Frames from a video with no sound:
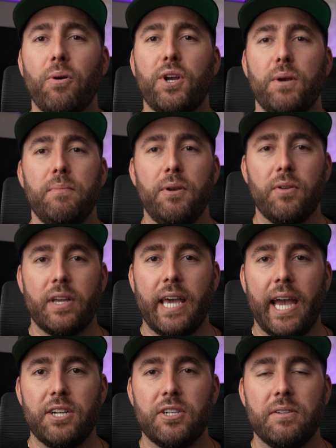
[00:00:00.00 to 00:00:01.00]

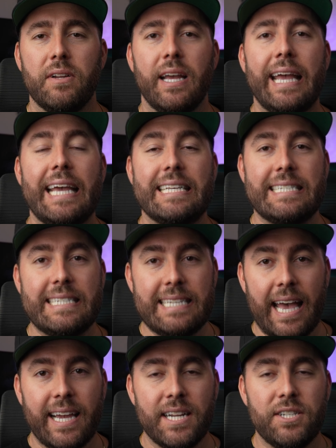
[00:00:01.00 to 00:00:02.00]
communication is
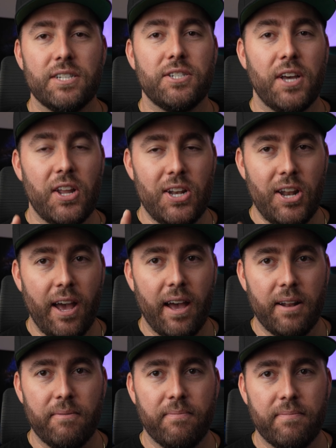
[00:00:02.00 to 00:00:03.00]
second to none.